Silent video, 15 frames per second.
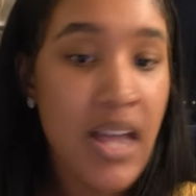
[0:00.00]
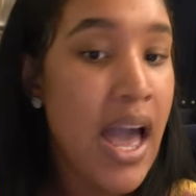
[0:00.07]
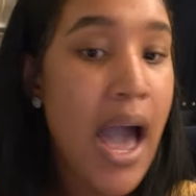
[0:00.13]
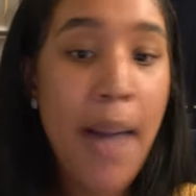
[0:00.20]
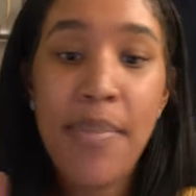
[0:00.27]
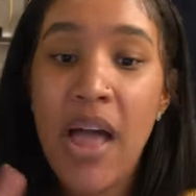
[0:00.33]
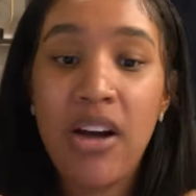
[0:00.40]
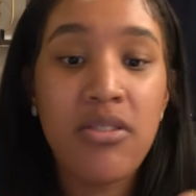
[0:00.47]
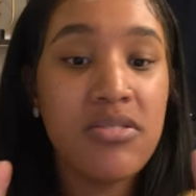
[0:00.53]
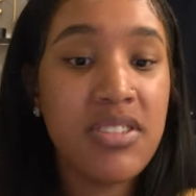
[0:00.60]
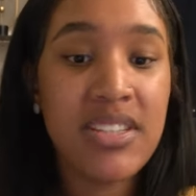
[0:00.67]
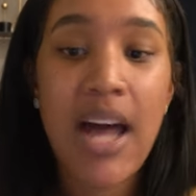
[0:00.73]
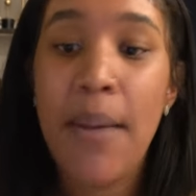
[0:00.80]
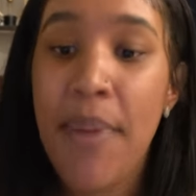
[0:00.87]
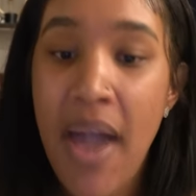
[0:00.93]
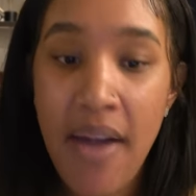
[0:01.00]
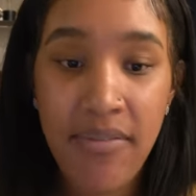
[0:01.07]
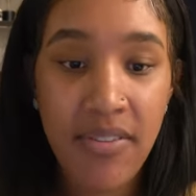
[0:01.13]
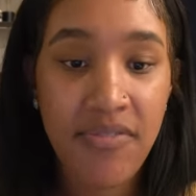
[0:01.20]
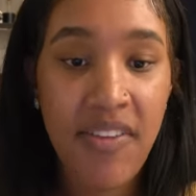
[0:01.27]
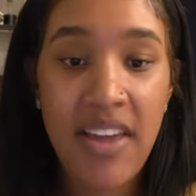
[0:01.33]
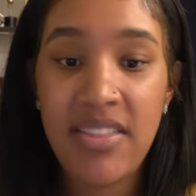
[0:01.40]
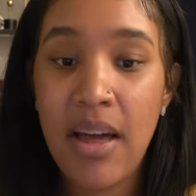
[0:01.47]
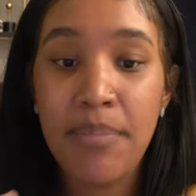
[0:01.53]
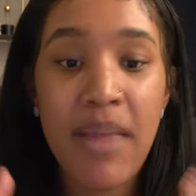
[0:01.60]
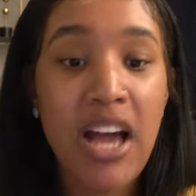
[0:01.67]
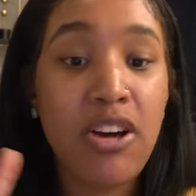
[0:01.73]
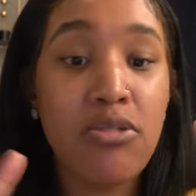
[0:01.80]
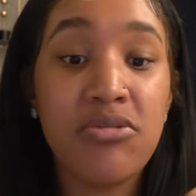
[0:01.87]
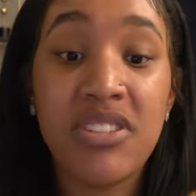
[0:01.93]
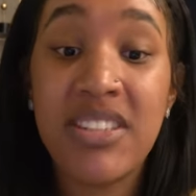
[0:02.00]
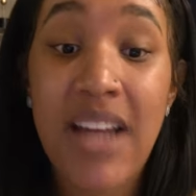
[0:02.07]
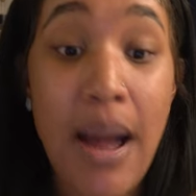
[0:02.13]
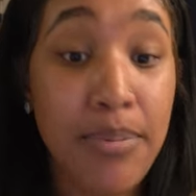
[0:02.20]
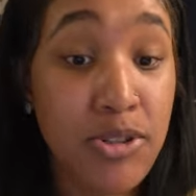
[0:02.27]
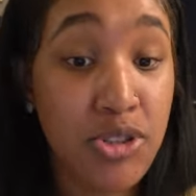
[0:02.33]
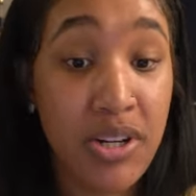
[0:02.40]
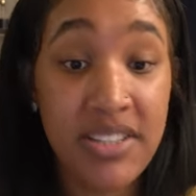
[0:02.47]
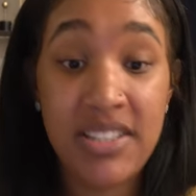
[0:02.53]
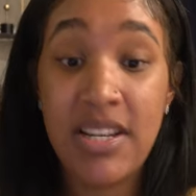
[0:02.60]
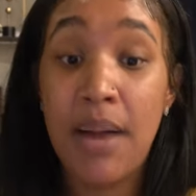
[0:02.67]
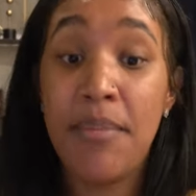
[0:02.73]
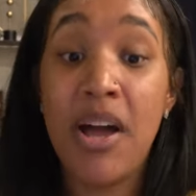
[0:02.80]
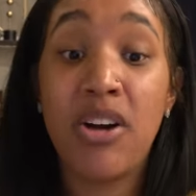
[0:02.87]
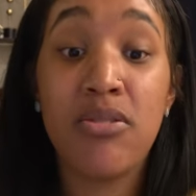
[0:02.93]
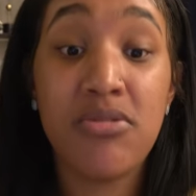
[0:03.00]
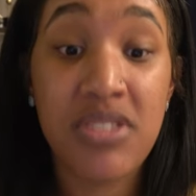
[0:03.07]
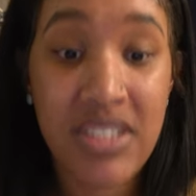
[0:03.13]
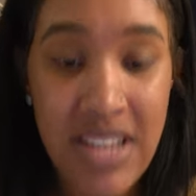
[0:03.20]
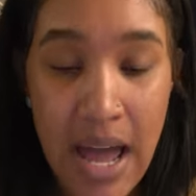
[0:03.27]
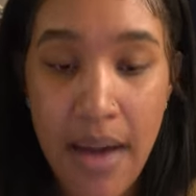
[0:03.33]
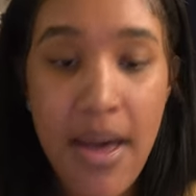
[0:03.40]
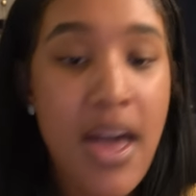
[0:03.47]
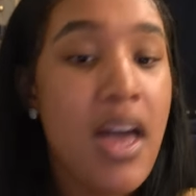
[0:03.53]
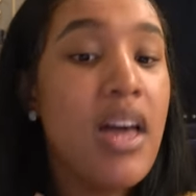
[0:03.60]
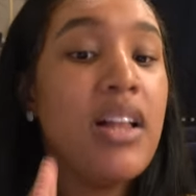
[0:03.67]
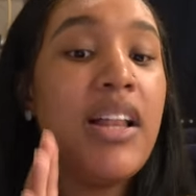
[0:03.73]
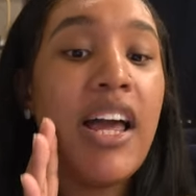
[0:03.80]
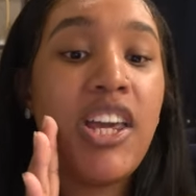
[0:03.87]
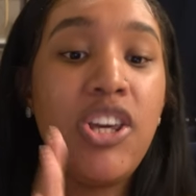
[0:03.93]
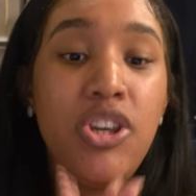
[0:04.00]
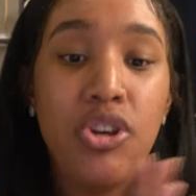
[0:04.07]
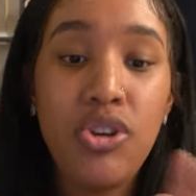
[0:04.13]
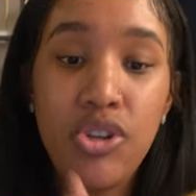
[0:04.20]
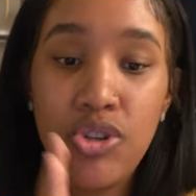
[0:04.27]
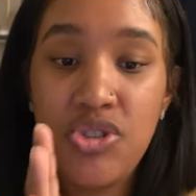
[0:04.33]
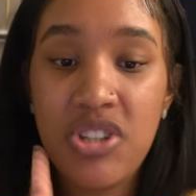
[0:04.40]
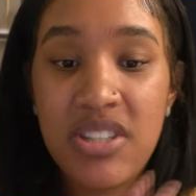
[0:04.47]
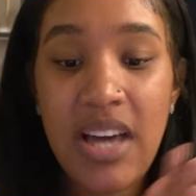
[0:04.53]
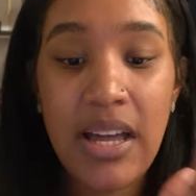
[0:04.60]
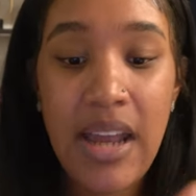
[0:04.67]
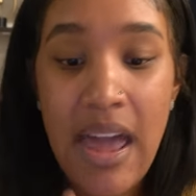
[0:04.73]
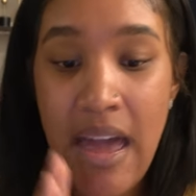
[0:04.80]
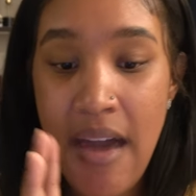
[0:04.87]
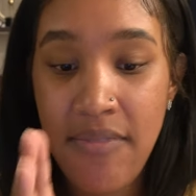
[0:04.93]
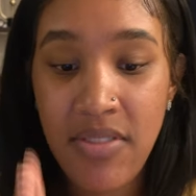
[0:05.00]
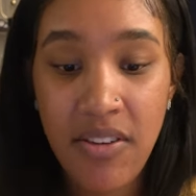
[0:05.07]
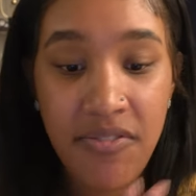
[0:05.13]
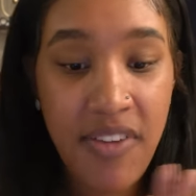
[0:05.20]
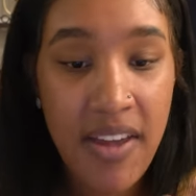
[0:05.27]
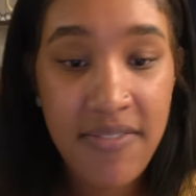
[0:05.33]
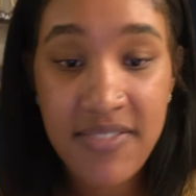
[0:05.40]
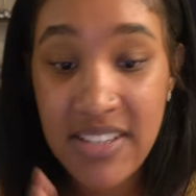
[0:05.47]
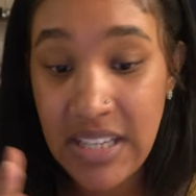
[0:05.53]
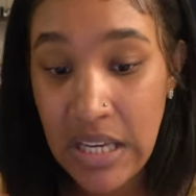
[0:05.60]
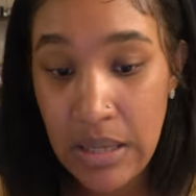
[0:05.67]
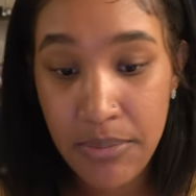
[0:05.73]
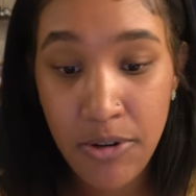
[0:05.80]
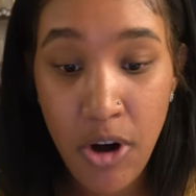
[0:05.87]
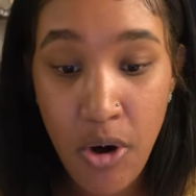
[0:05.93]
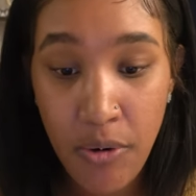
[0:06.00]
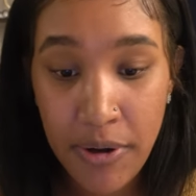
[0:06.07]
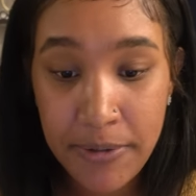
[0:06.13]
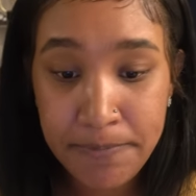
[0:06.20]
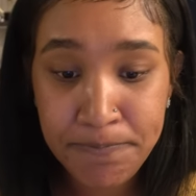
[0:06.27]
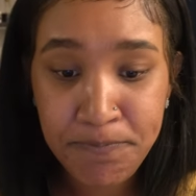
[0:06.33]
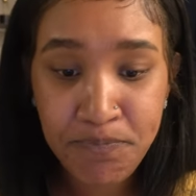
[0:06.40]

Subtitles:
I'm not gonna stop having faith. I'm not gonna stop trusting. I'm not gonna stop. Like, you just gotta have the faith to keep going.